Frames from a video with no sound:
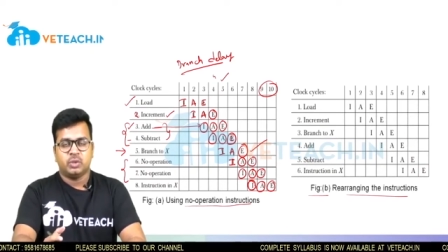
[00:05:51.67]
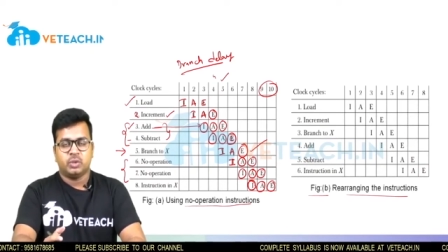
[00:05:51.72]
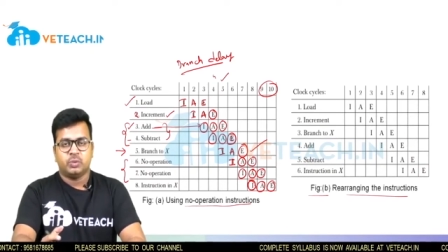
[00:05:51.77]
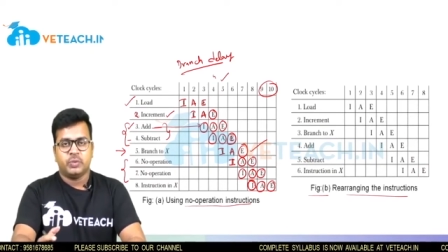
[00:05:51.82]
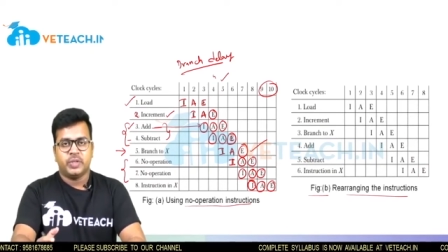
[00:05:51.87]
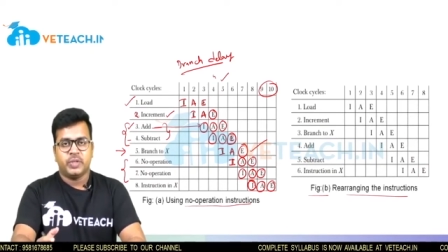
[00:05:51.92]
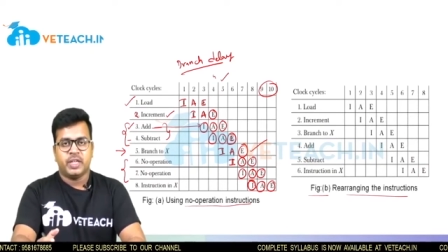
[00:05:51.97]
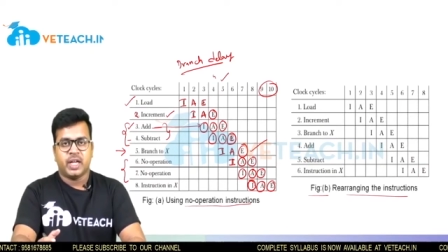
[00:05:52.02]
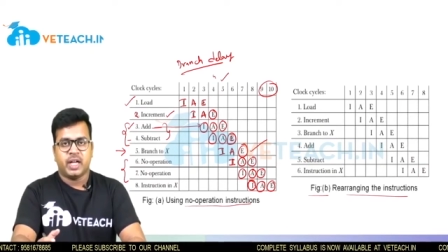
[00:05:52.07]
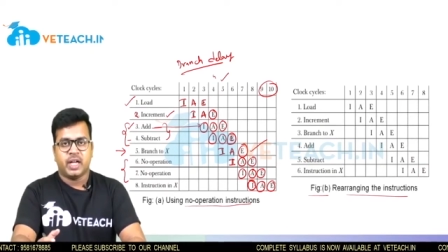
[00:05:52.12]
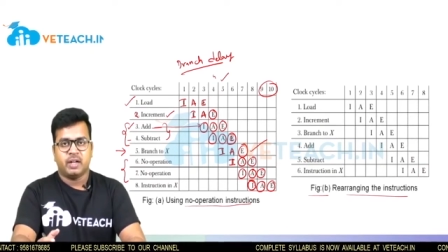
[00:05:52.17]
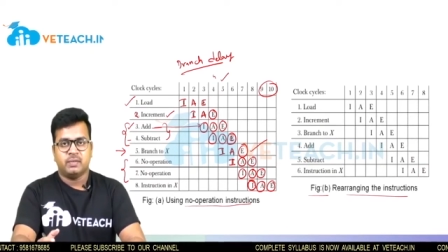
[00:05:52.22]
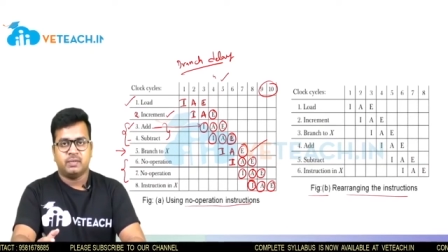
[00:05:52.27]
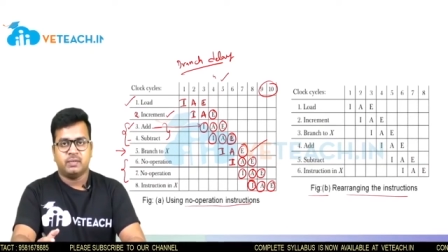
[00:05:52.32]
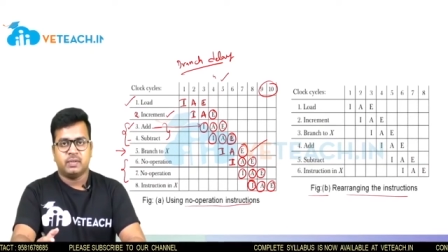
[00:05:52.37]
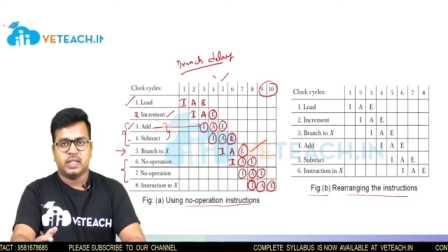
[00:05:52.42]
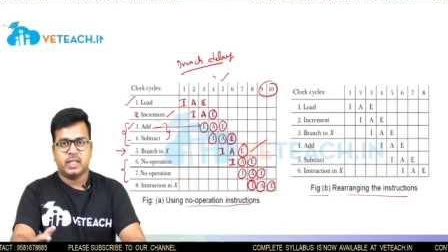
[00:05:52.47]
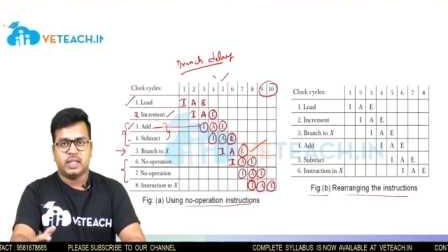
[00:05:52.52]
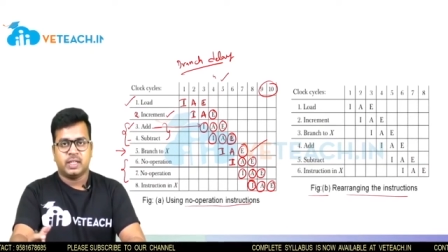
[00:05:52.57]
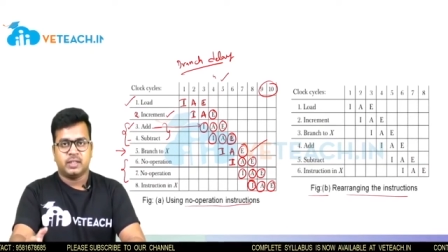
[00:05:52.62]
we
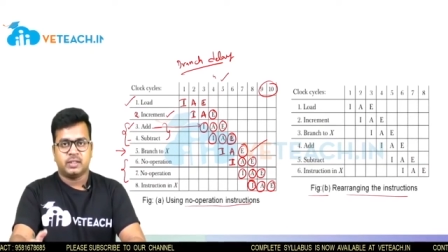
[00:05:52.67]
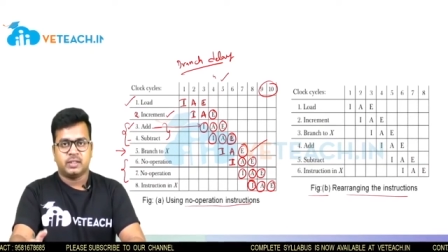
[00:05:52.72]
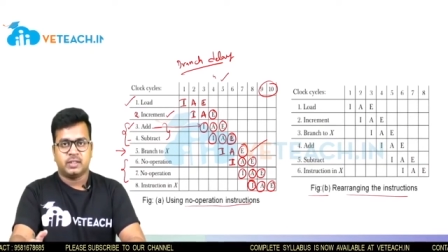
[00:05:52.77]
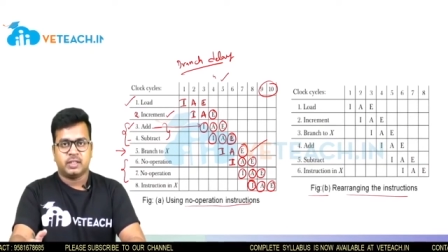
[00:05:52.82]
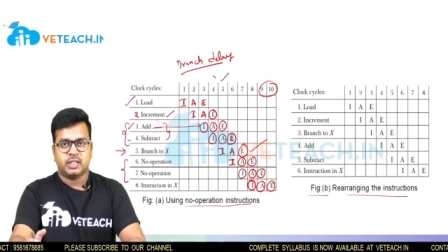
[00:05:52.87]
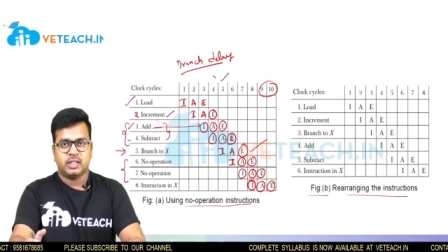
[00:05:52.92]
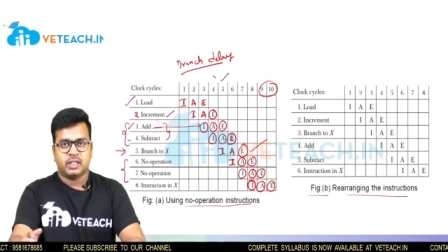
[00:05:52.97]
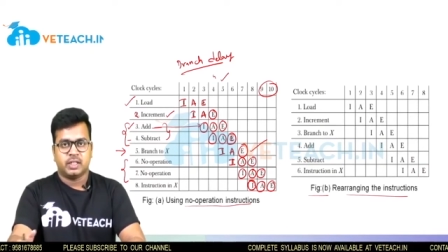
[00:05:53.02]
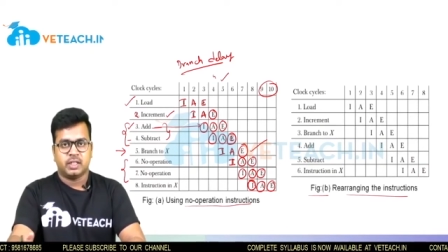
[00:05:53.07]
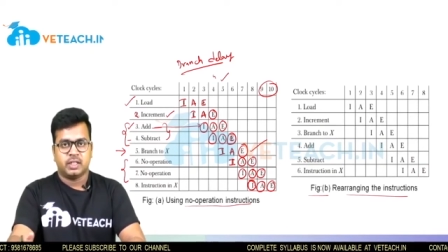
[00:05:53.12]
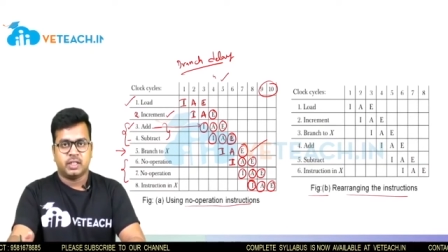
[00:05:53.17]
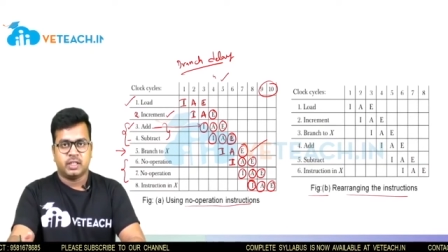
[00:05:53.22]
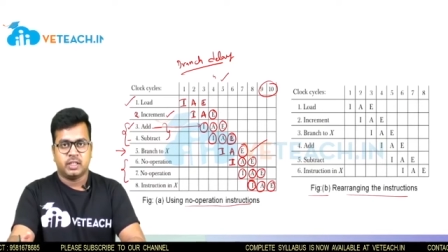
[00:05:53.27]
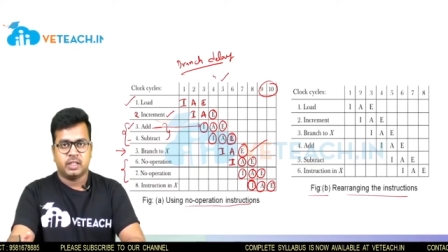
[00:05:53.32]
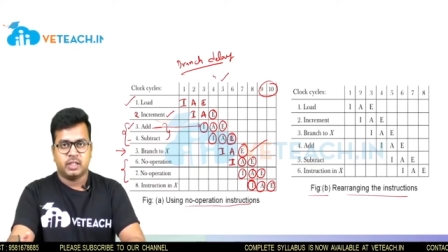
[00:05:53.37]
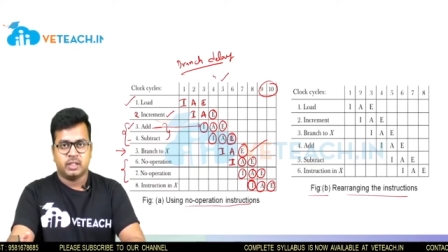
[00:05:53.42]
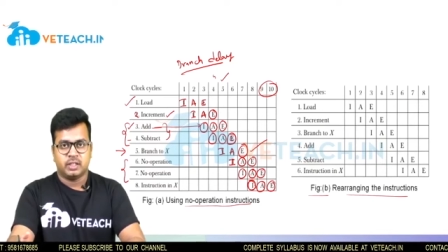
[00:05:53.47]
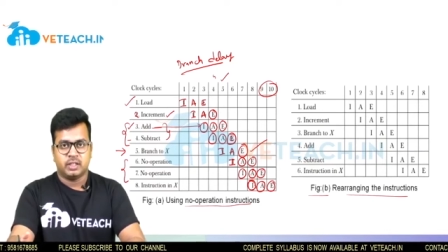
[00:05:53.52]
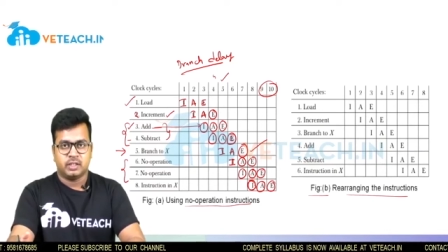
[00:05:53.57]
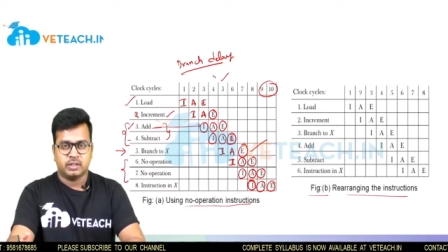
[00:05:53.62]
have another technique
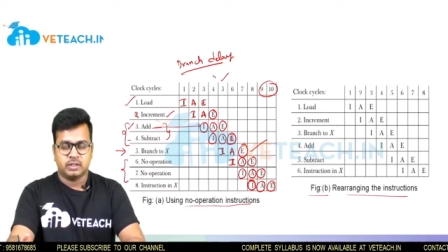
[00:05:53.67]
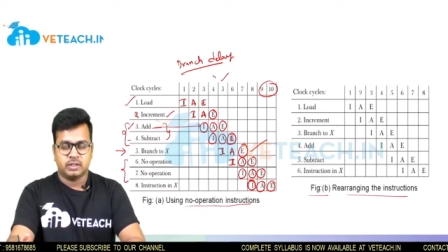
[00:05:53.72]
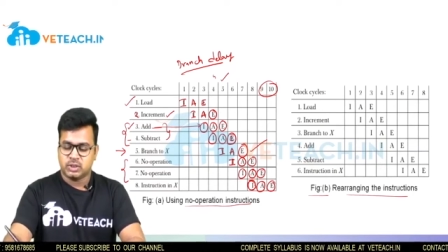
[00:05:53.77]
here.